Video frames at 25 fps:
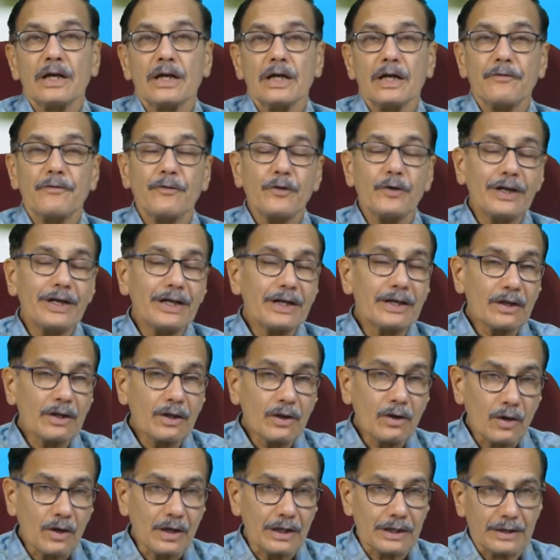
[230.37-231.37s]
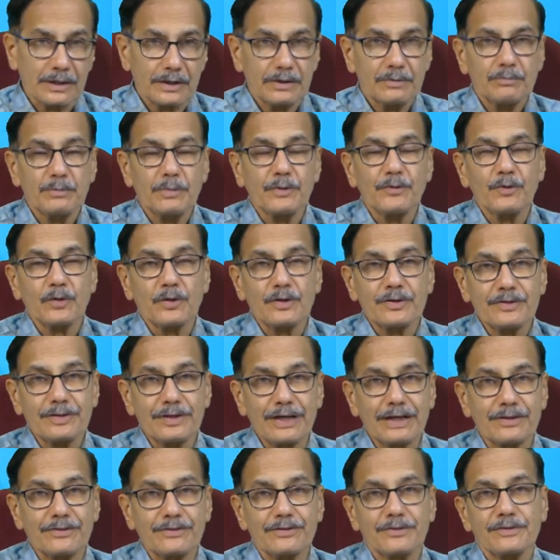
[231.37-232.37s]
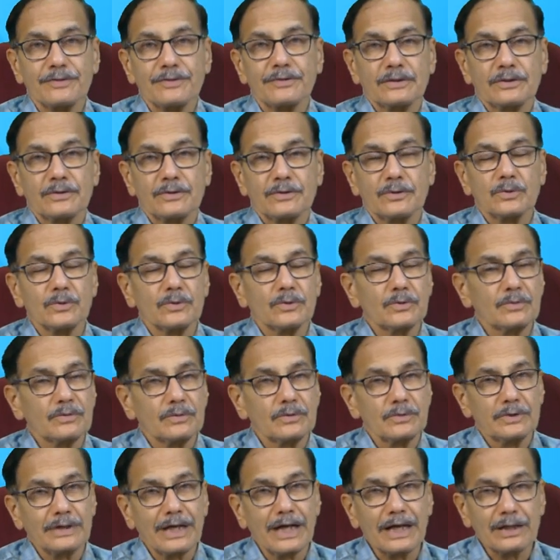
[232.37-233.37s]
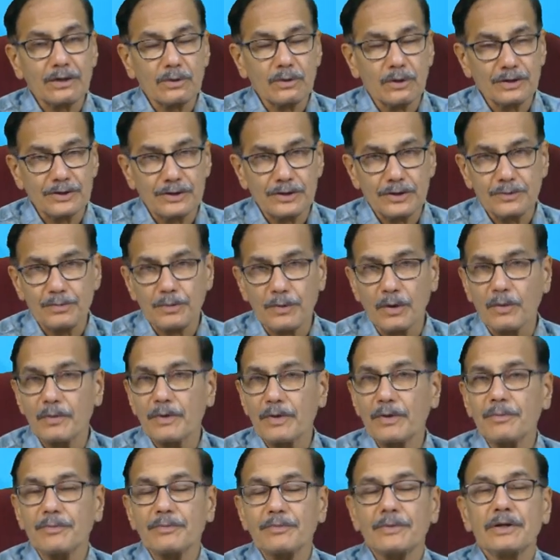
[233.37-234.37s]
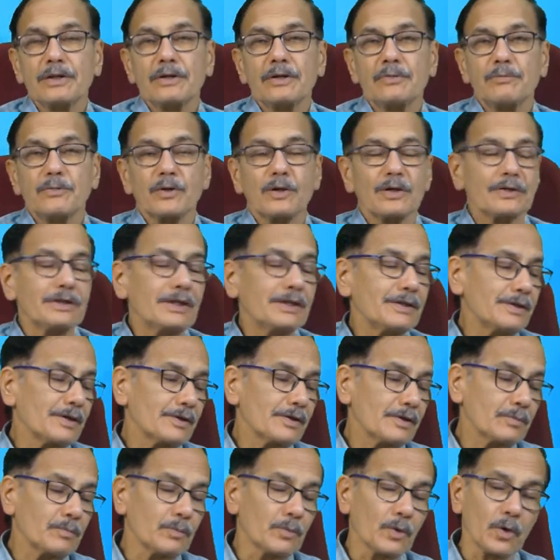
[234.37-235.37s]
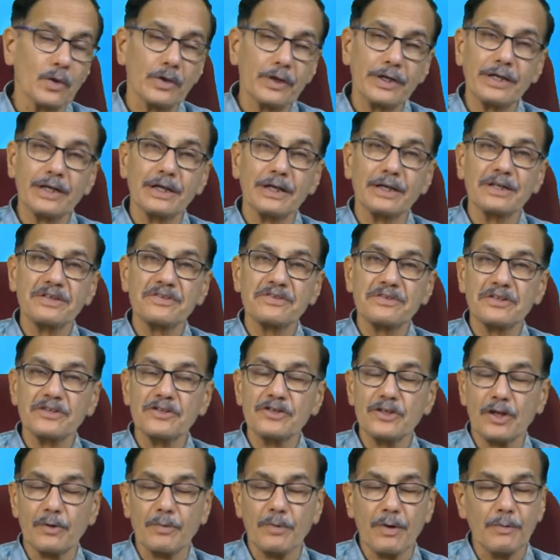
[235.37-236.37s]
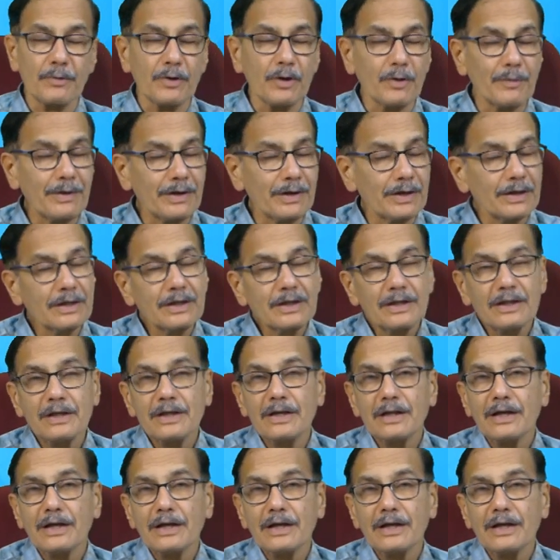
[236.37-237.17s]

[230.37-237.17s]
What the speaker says: If you eat a lot before sex, so that causes problem, because then there is a bloating, distension of abdomen,